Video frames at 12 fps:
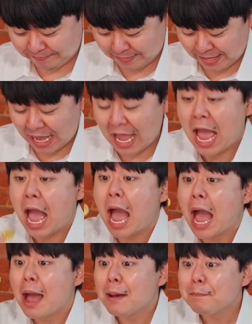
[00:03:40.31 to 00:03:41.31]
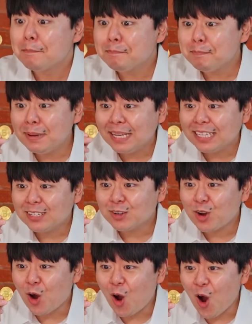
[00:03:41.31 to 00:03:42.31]
In detail, the crypto
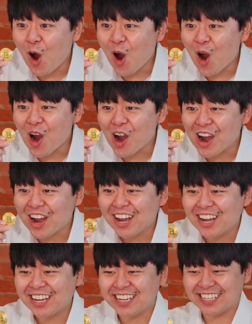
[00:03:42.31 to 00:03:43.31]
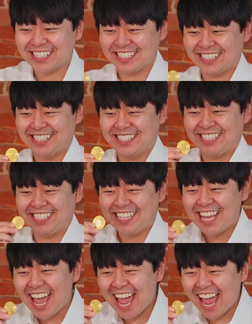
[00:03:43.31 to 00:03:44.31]
performed a growth rate of over plus
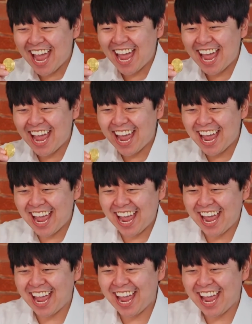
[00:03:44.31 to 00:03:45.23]
2,000%,